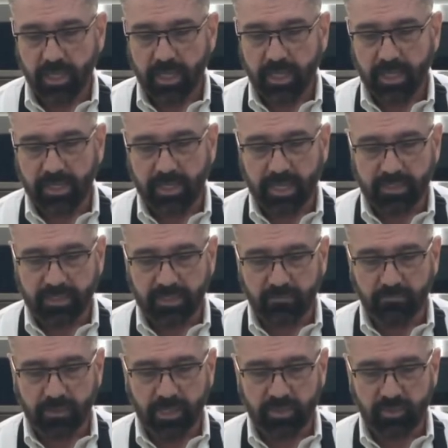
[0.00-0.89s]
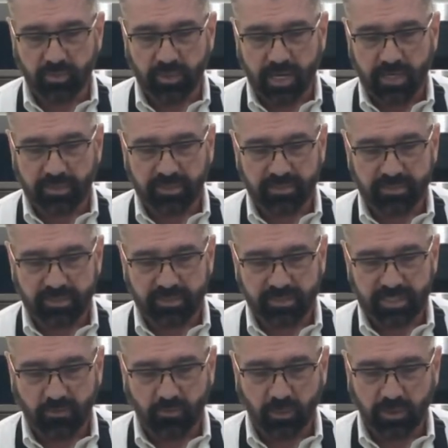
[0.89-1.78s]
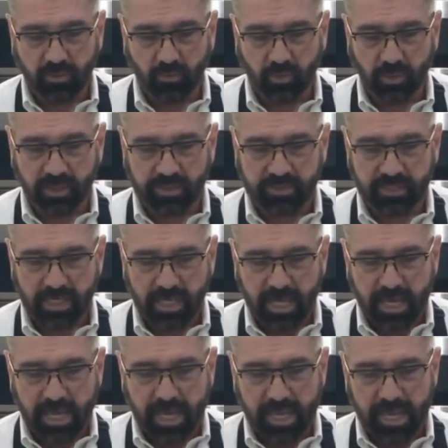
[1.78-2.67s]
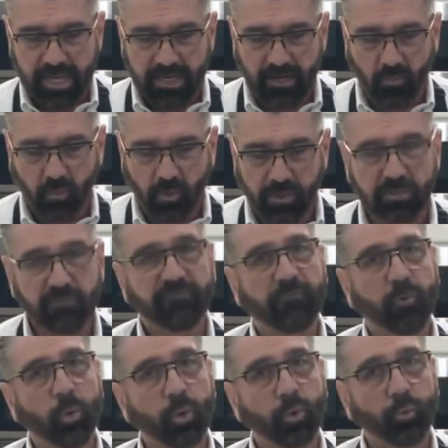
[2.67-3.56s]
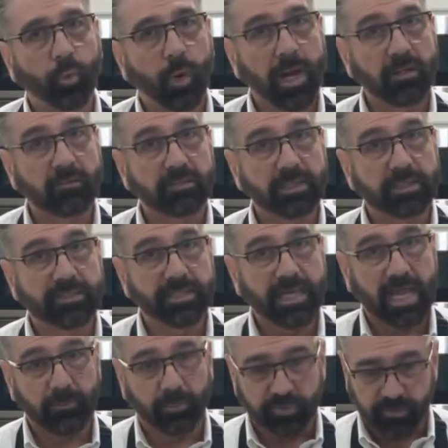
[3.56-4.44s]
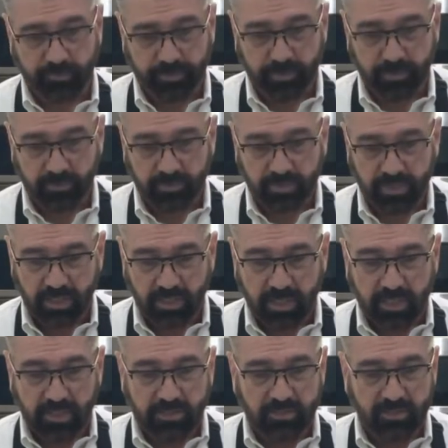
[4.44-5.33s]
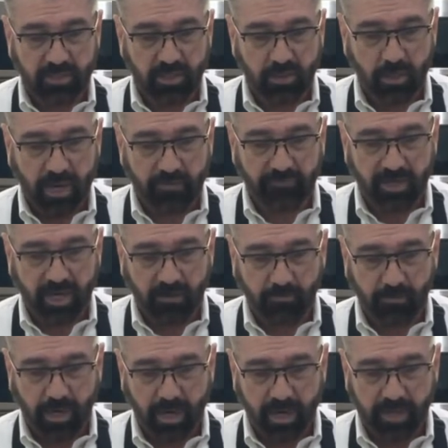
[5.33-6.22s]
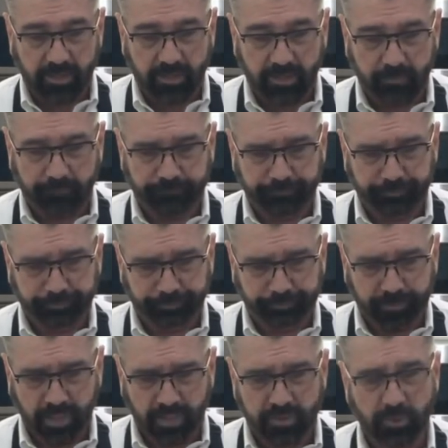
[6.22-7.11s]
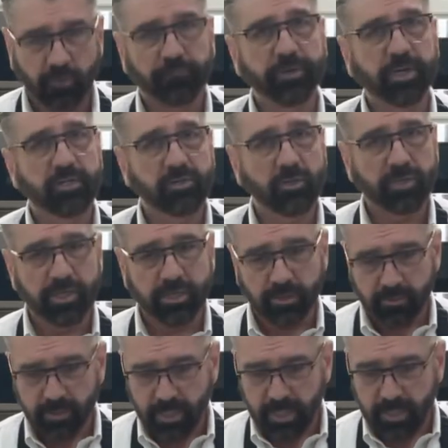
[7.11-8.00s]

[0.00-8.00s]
and I did measure it out just to see what it was, and it was 4 rounded tablespoons. So I've got my sofrito here,